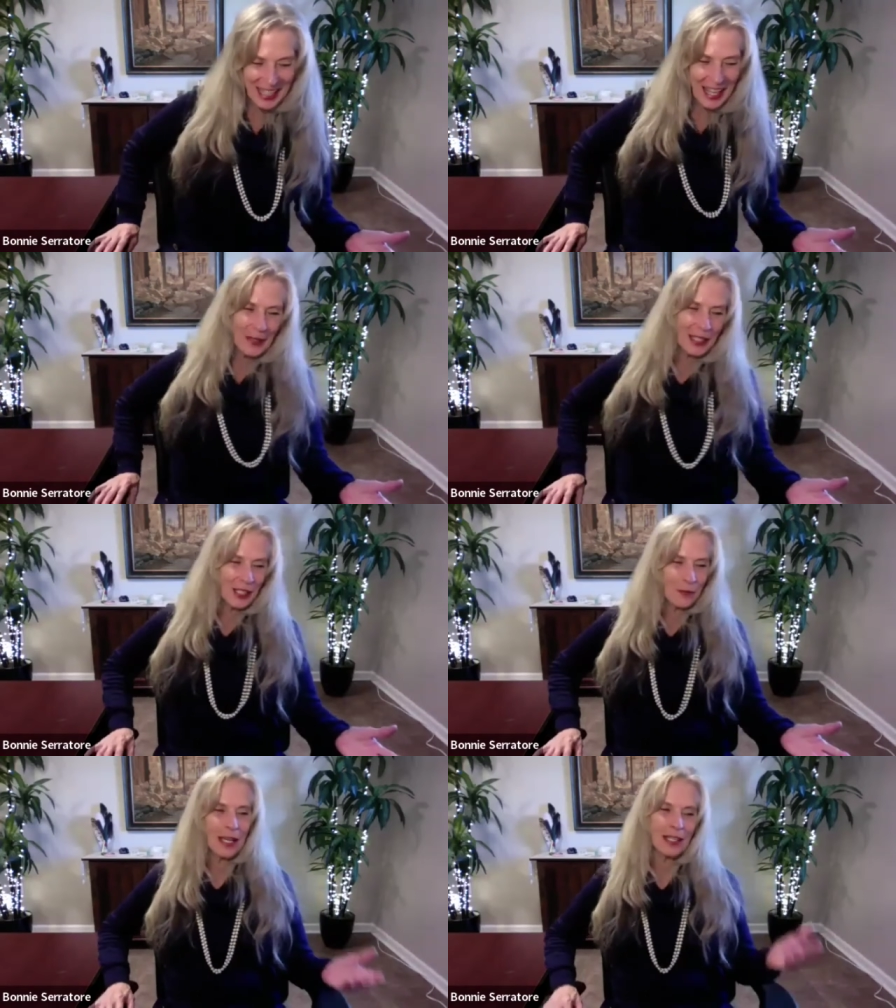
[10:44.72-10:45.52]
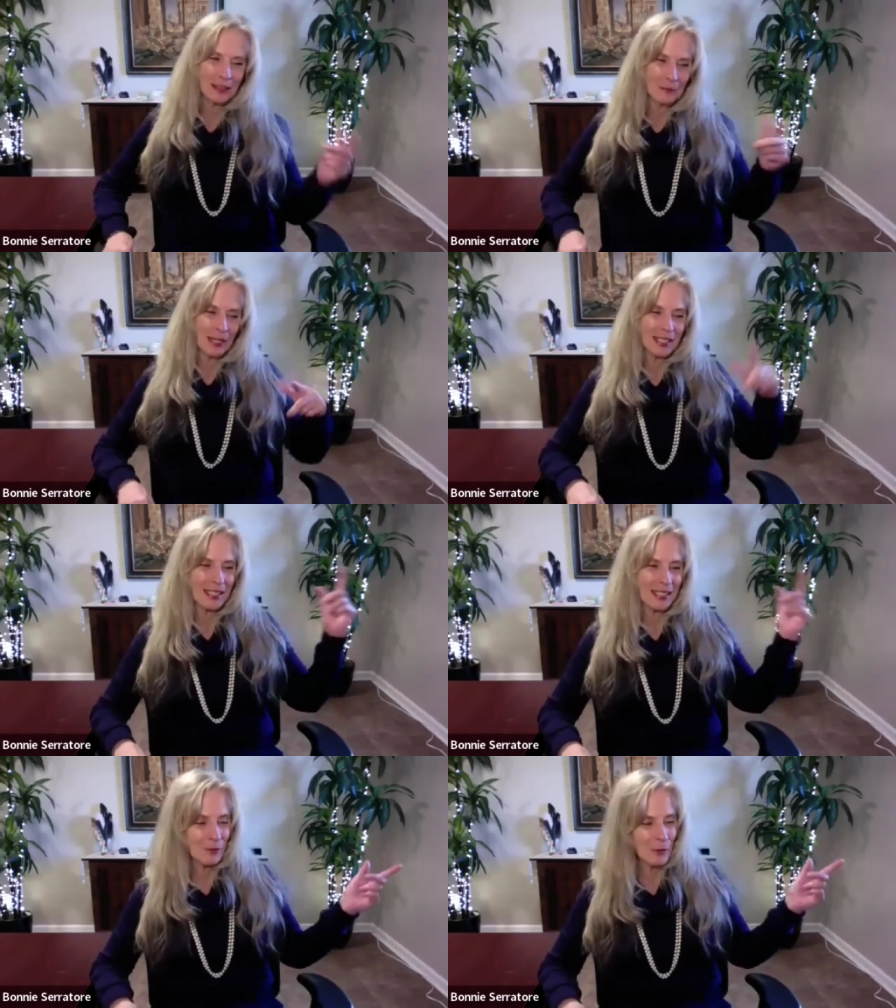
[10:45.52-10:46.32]
I say that because my
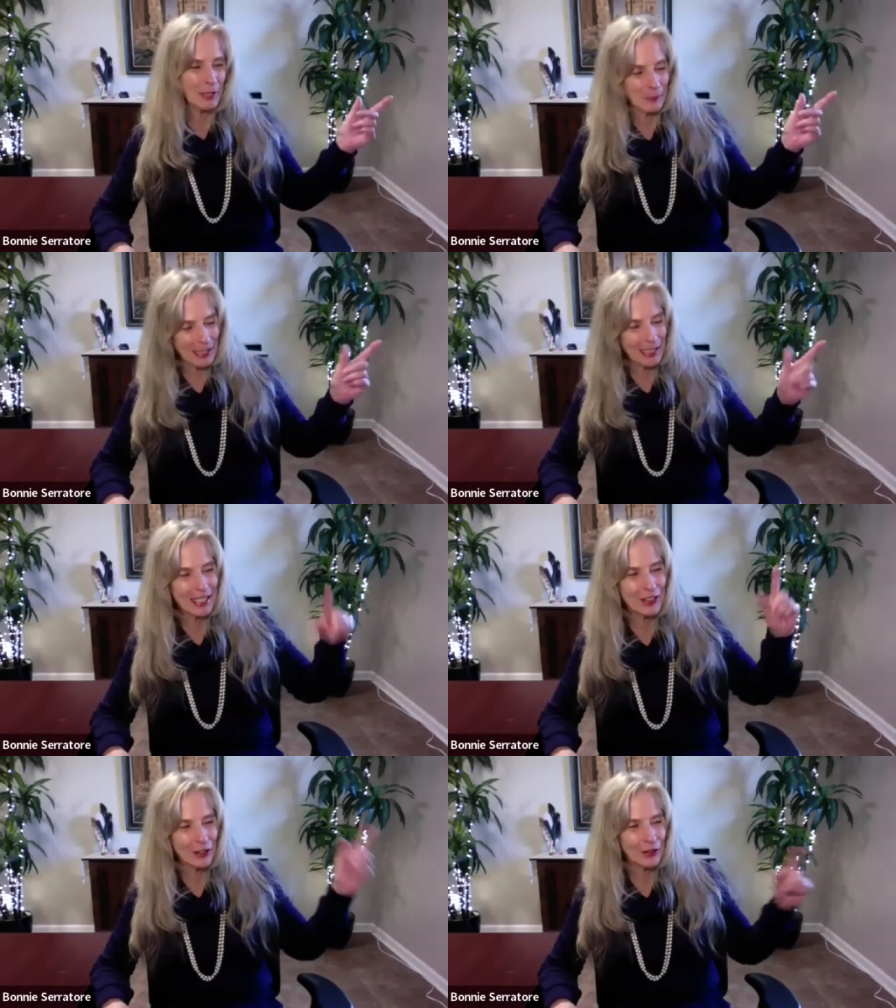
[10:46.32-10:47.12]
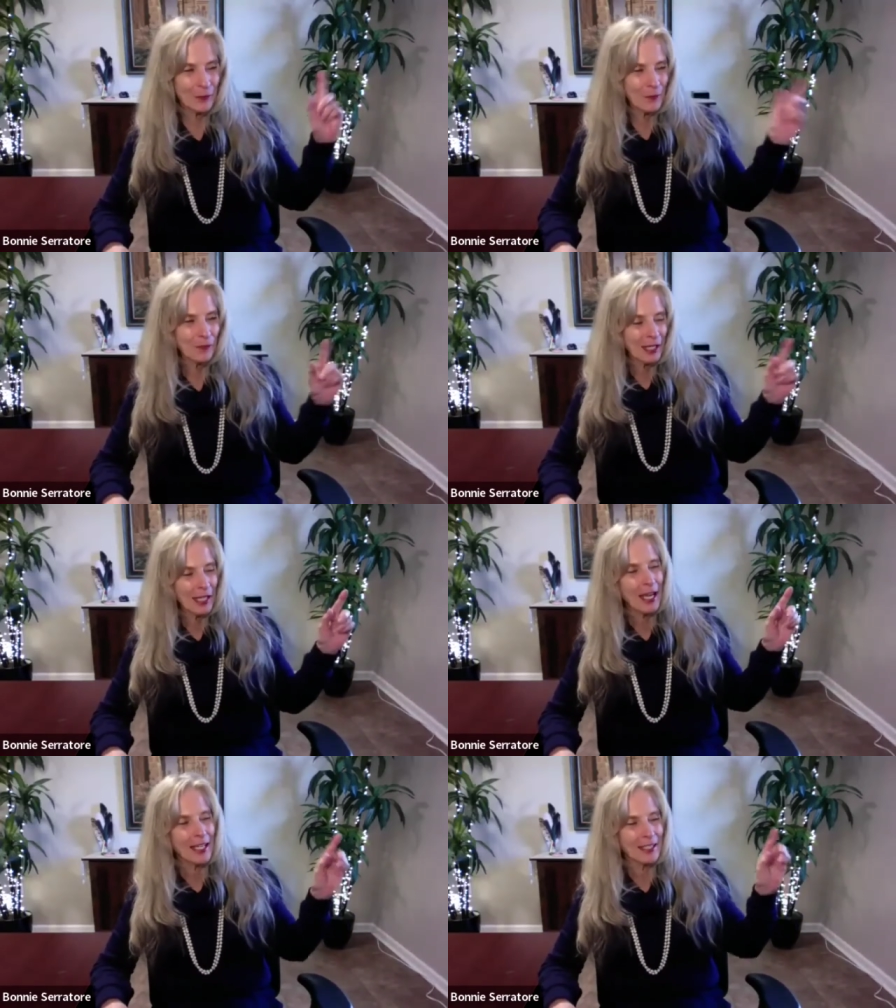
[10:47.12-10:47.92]
sister
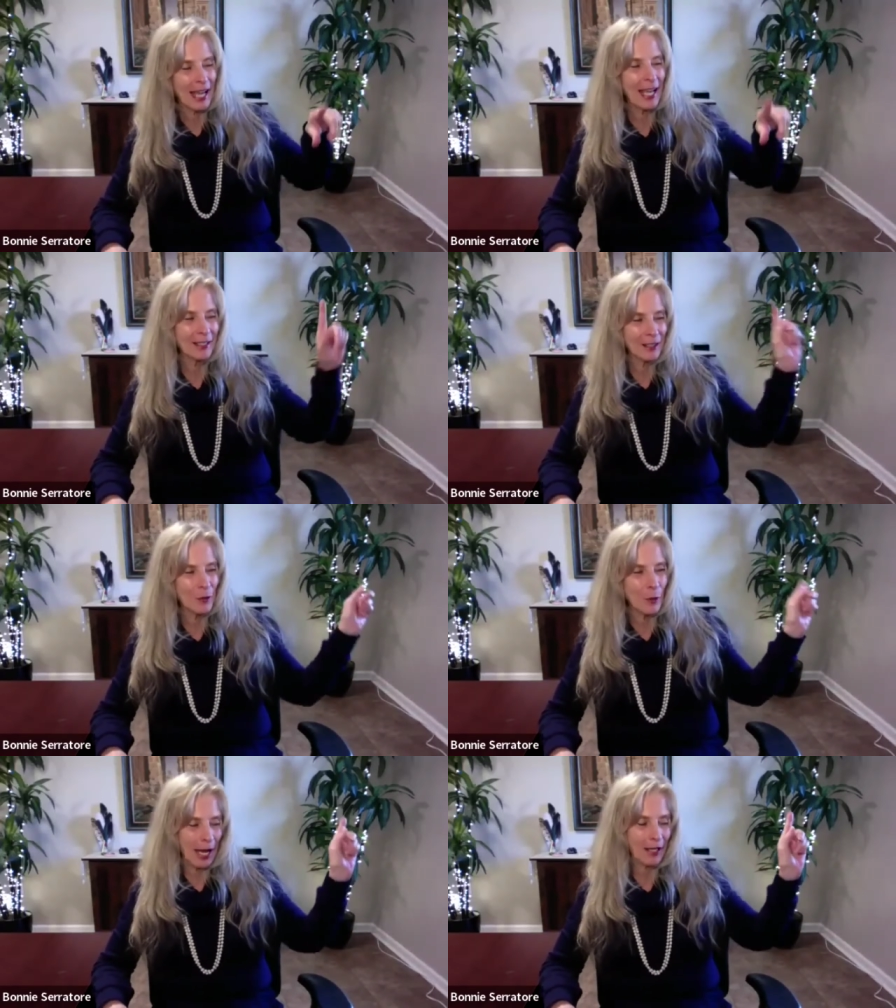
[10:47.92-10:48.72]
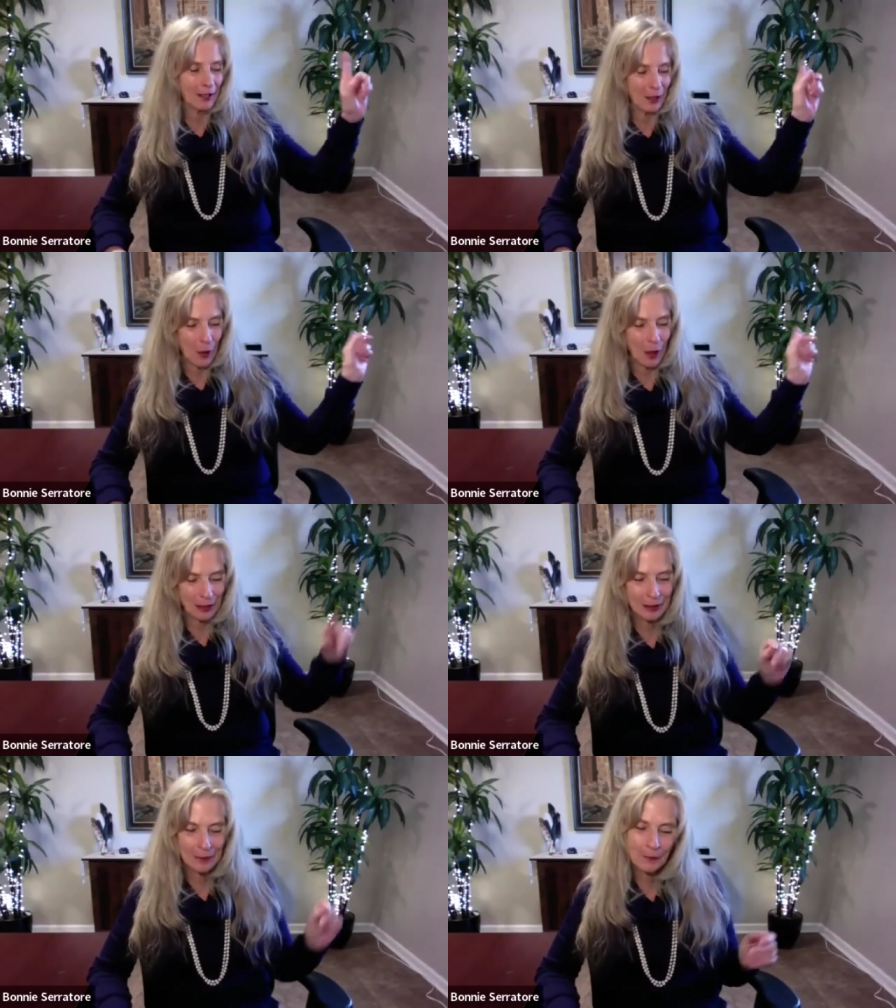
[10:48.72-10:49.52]
had an
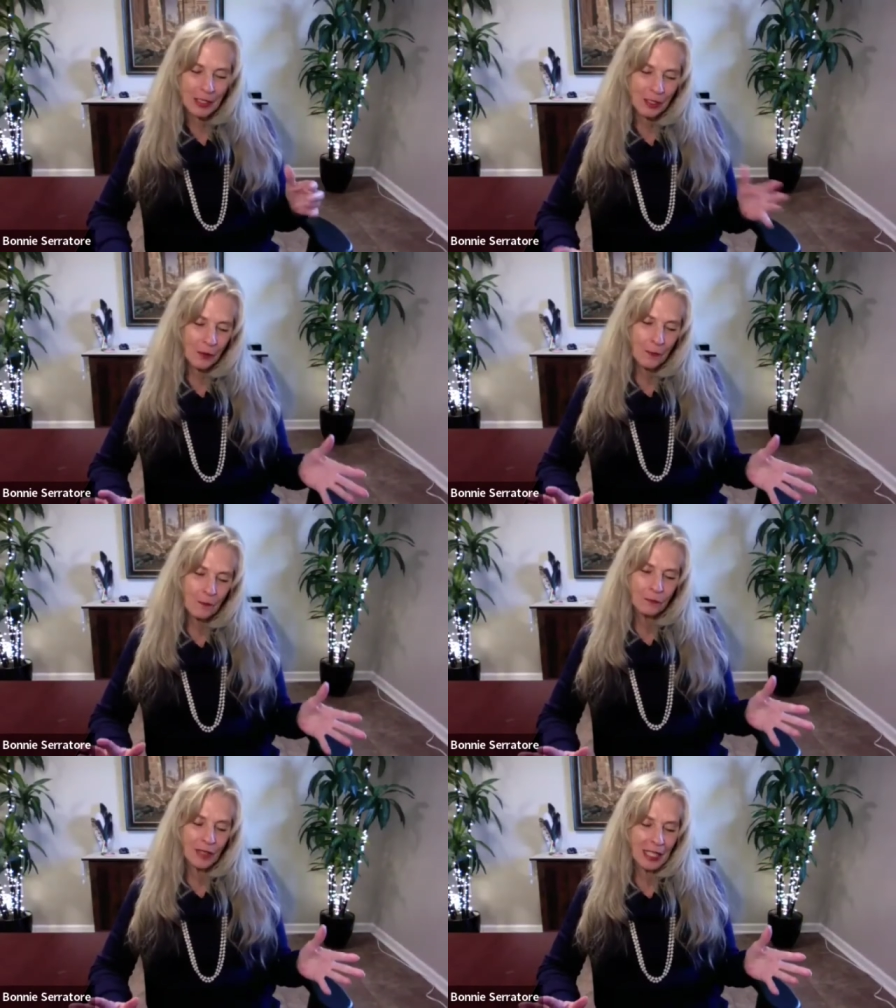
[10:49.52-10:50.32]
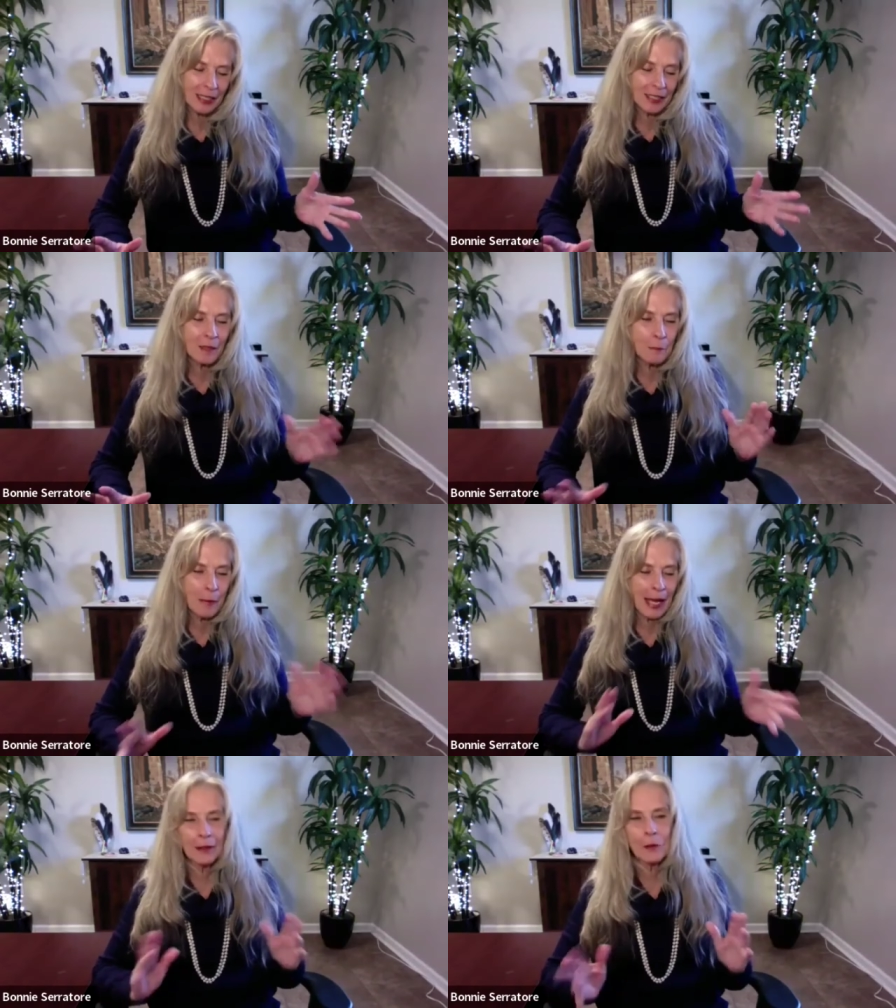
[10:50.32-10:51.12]
iguana. So it doesn't
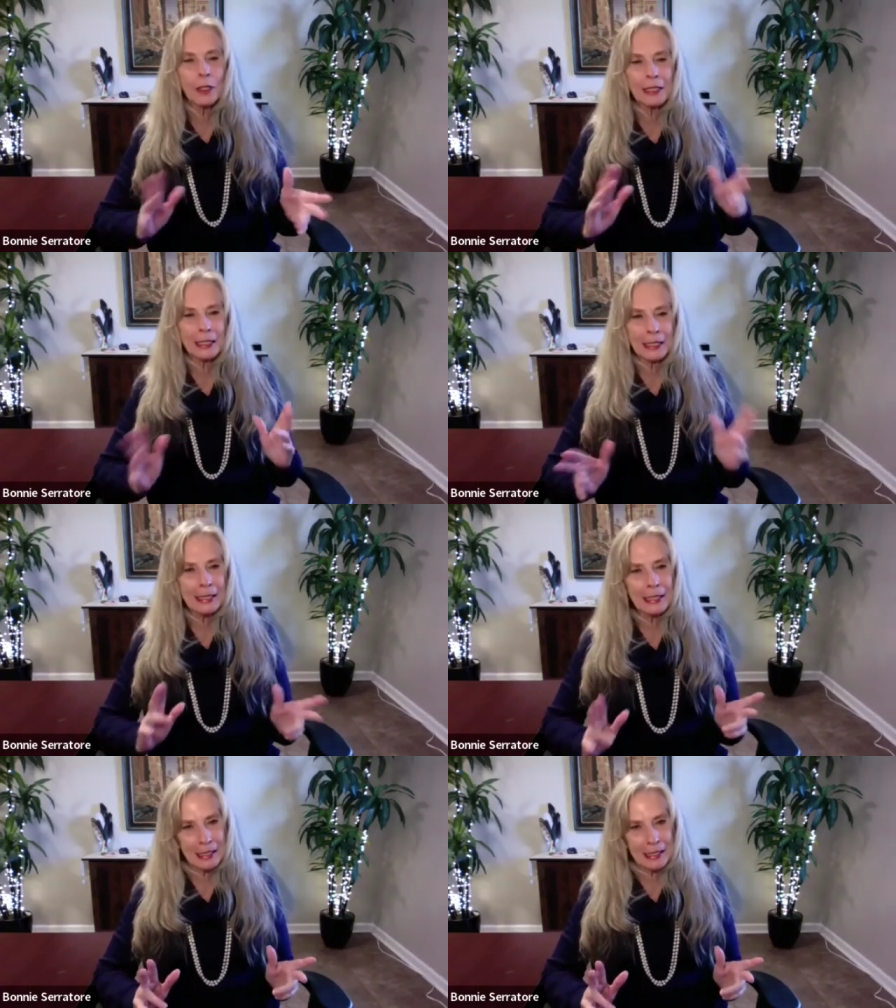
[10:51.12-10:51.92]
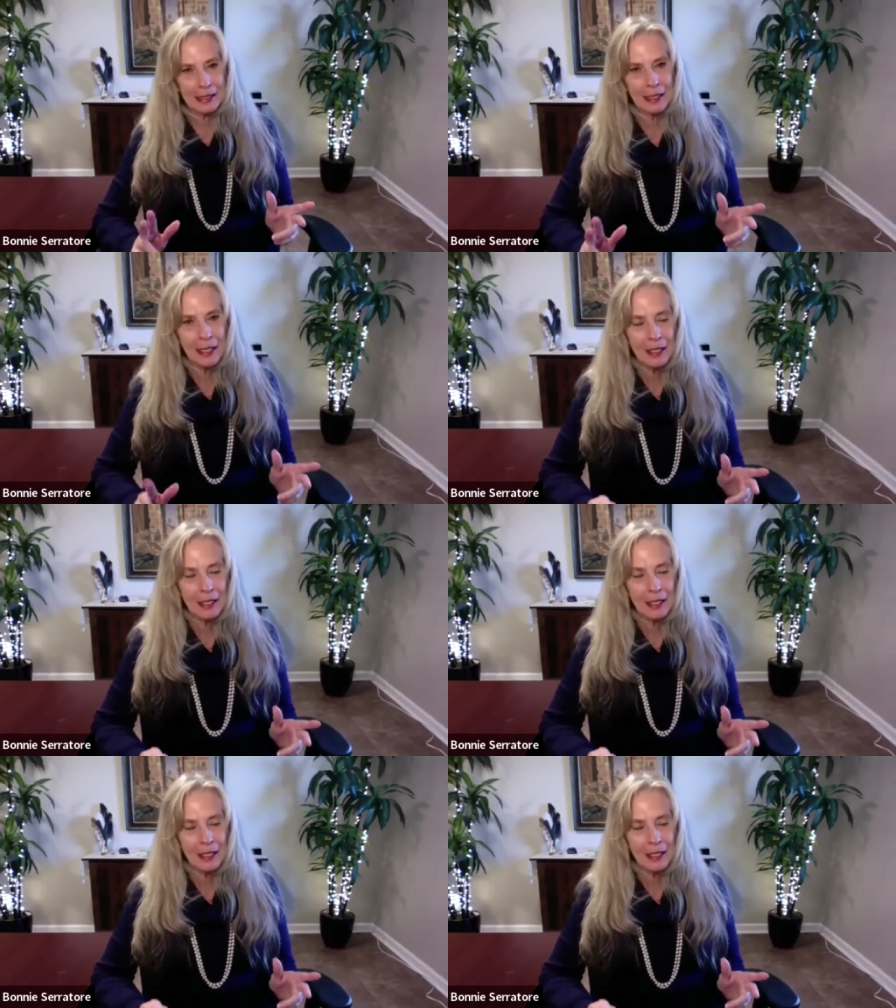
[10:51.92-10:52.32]
matter what it is.